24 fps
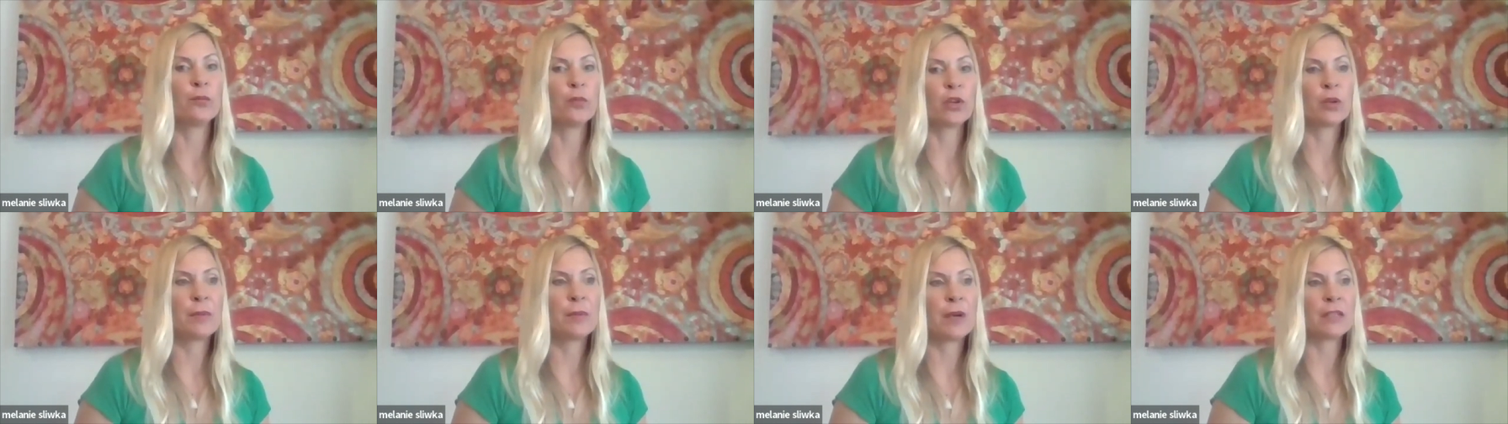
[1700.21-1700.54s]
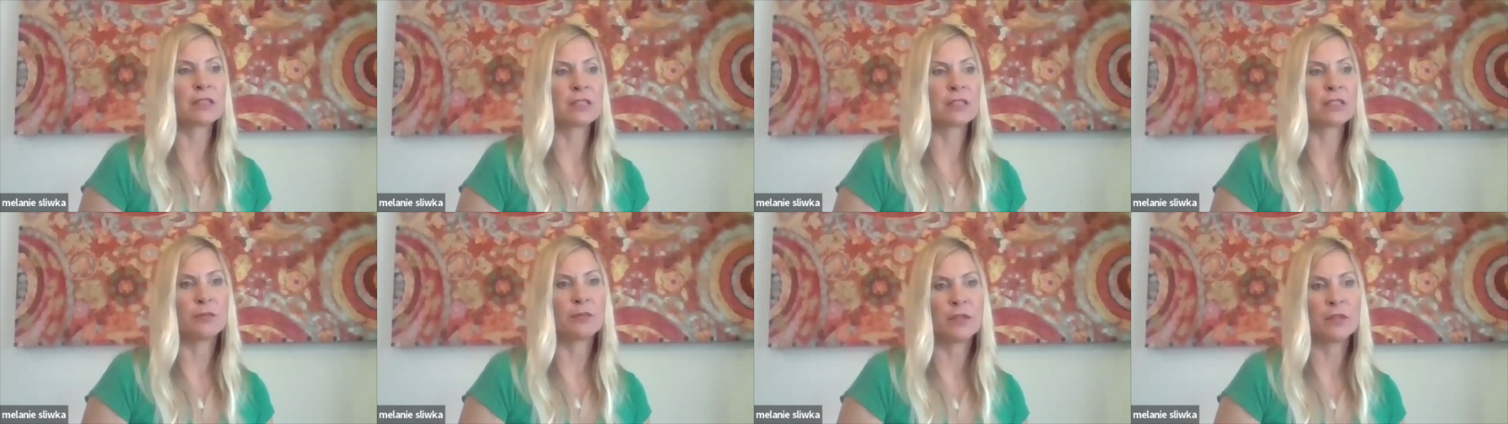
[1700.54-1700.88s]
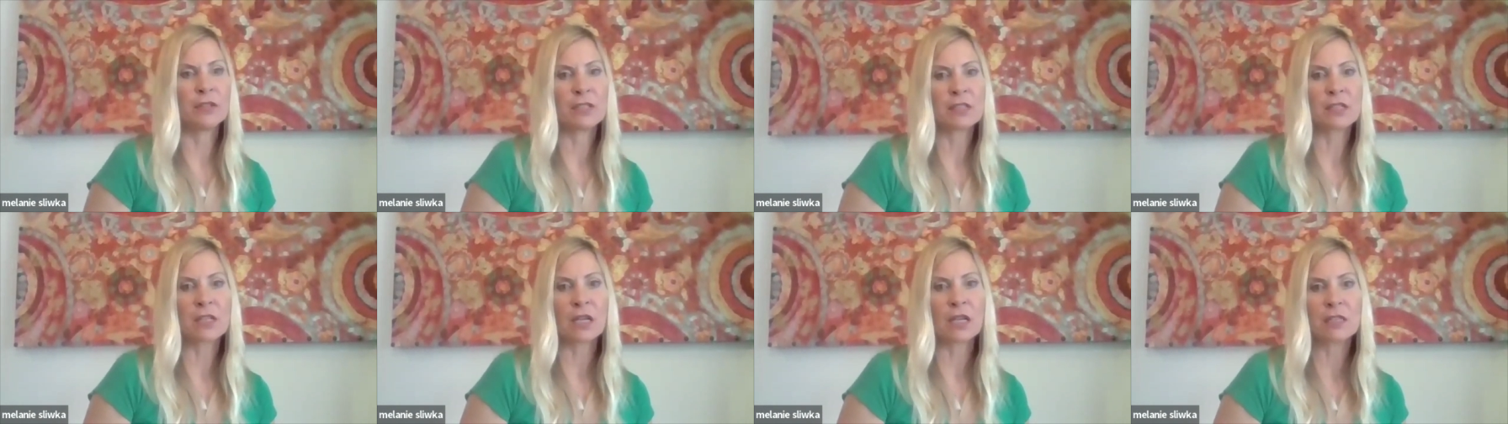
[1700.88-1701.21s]
What about something
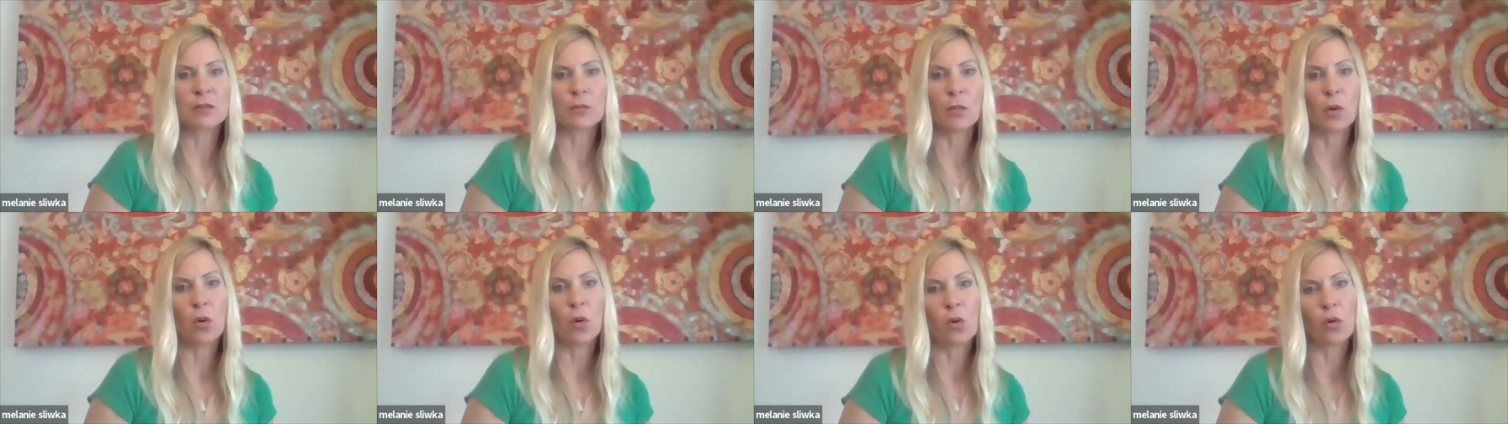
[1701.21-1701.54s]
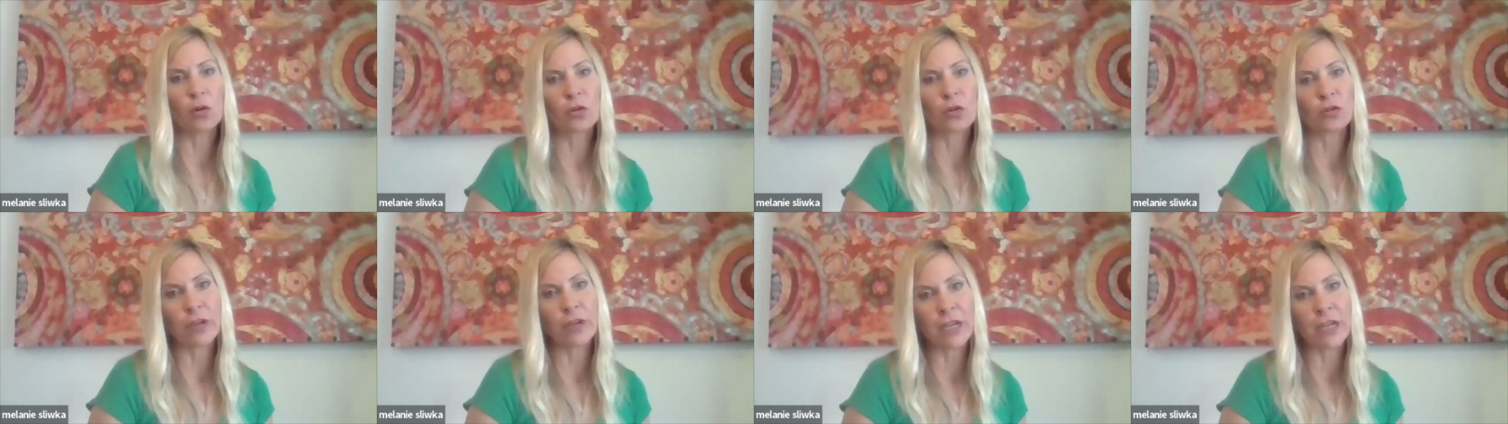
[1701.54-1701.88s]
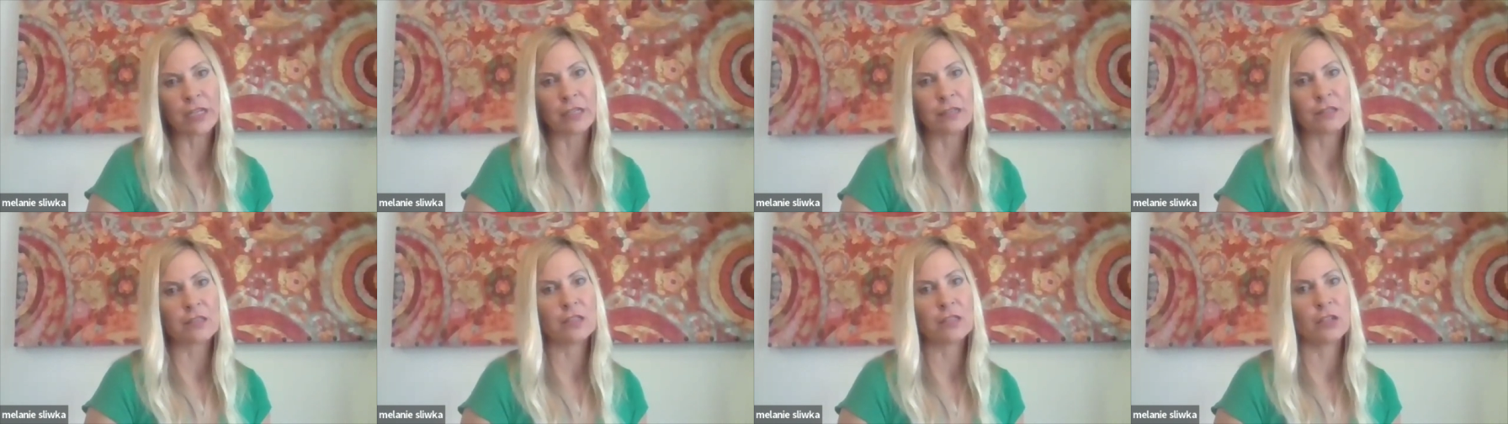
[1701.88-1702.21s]
that's got some whole
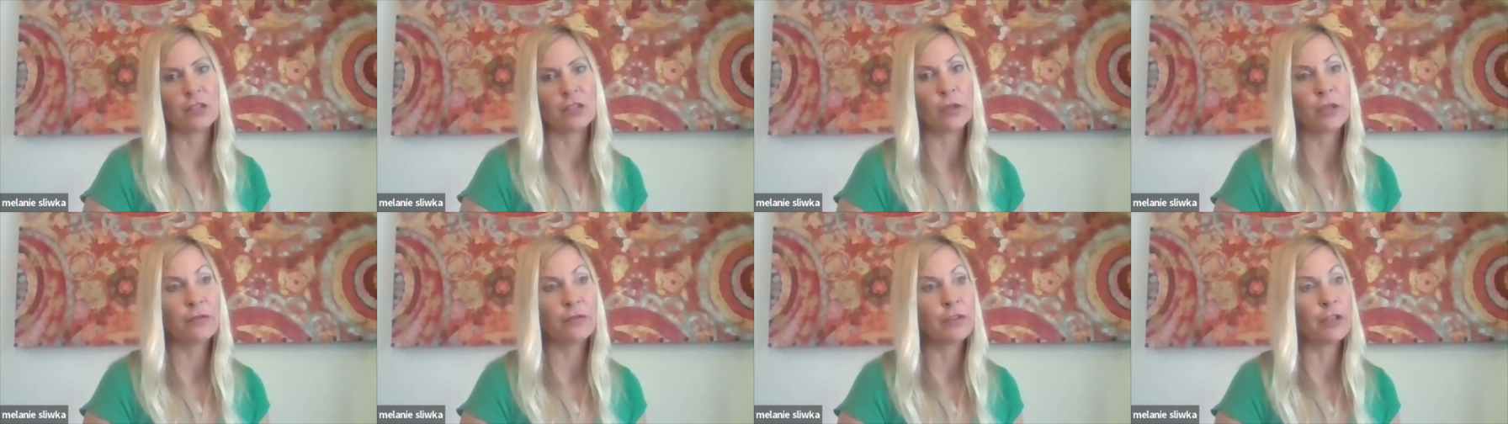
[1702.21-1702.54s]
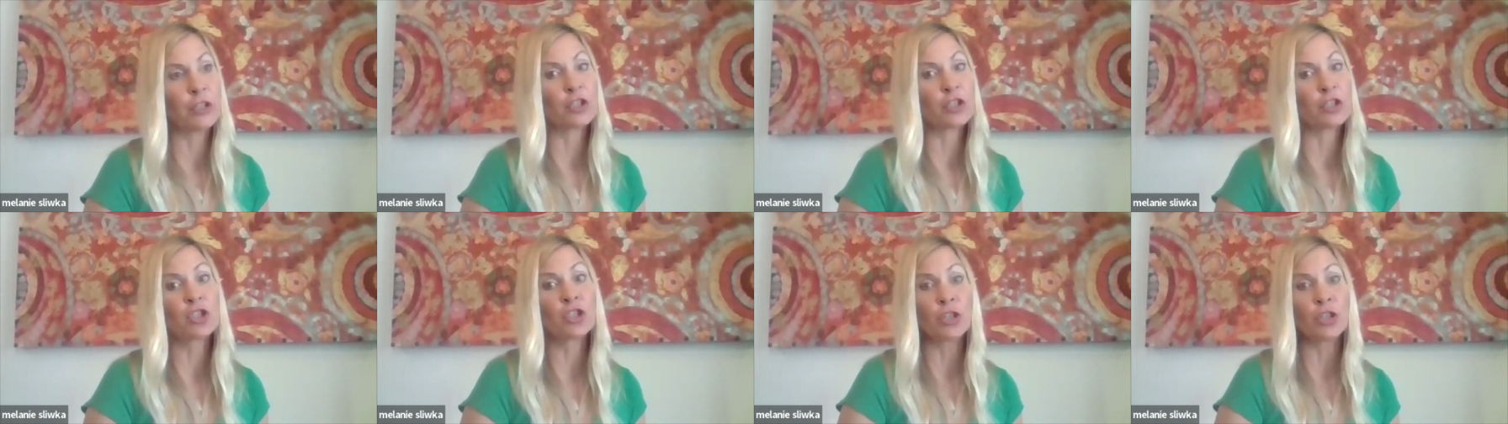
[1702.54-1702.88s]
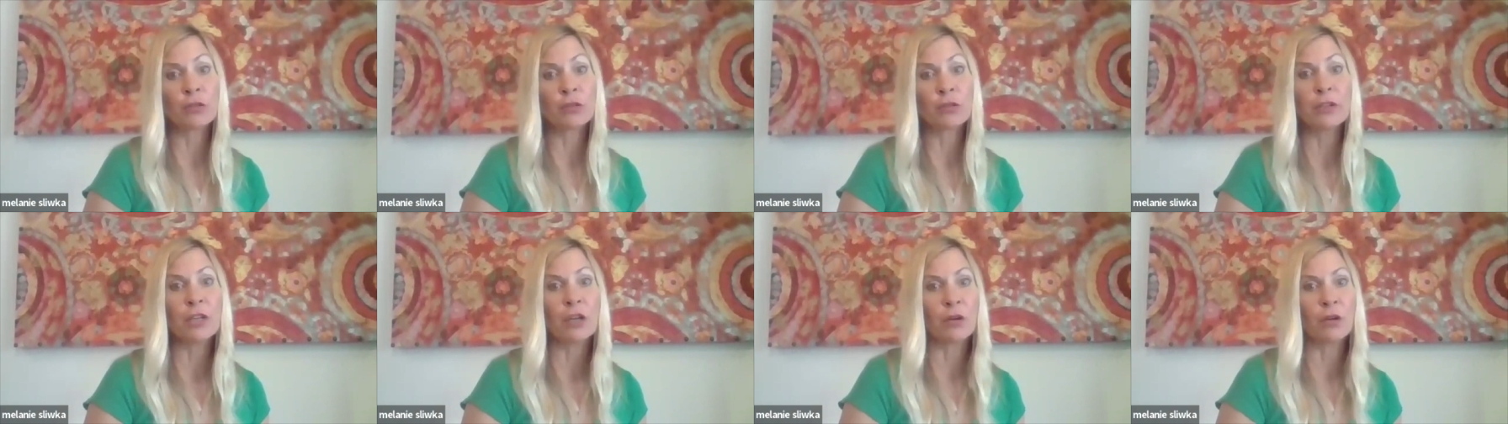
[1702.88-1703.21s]
grains, you know, even a
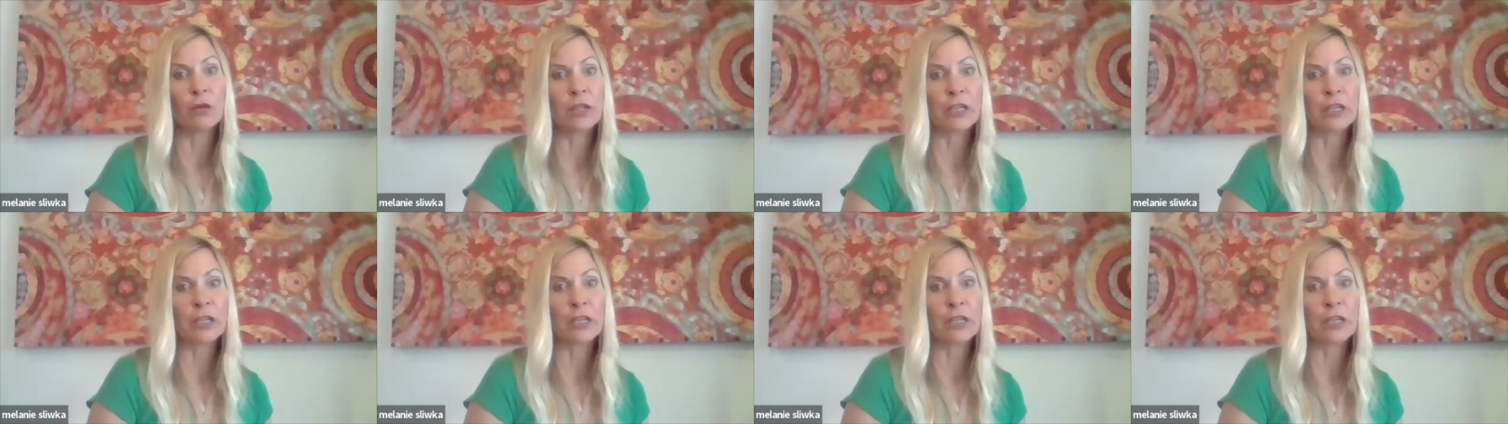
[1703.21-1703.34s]
Cheerio?